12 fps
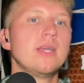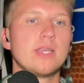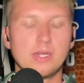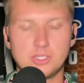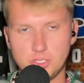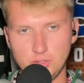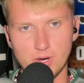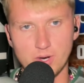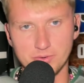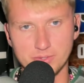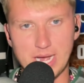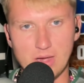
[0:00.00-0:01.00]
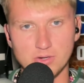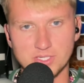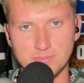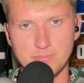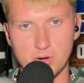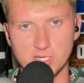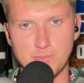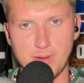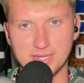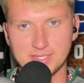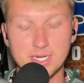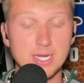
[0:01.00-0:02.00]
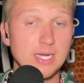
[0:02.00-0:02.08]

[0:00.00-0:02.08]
Get $200 in bonus bets